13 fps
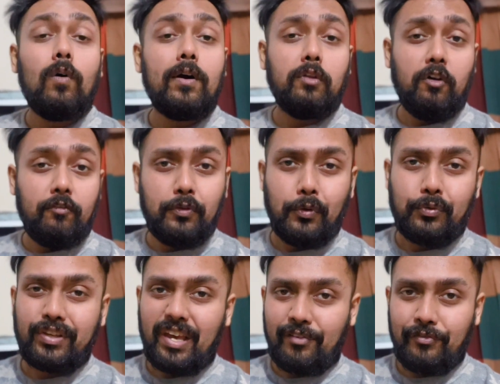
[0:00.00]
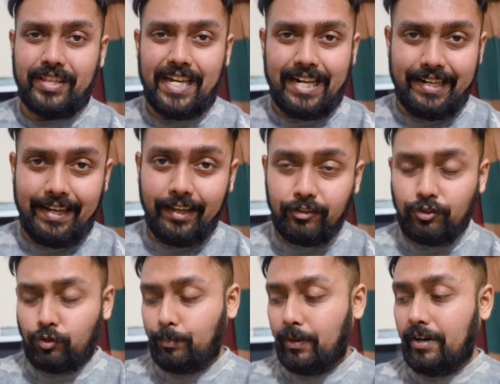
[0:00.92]
one of those caffeine
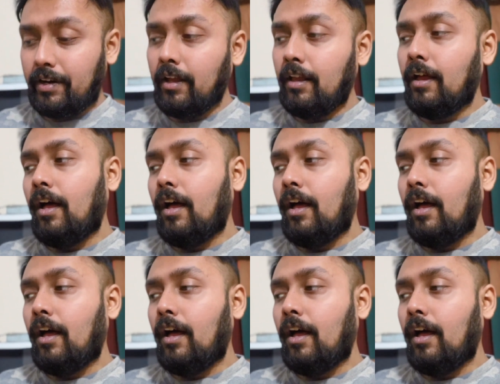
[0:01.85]
addicts, but